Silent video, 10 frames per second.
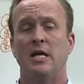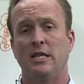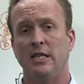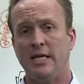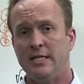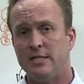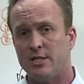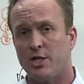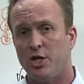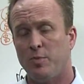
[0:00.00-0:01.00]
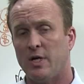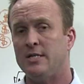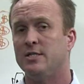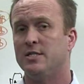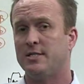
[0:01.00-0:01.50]
leads is a good
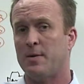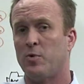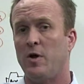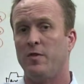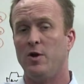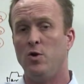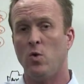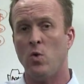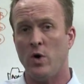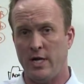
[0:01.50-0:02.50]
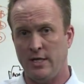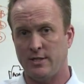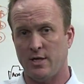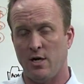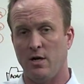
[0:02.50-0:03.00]
place to separate the
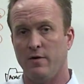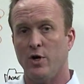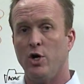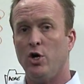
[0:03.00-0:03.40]
noise of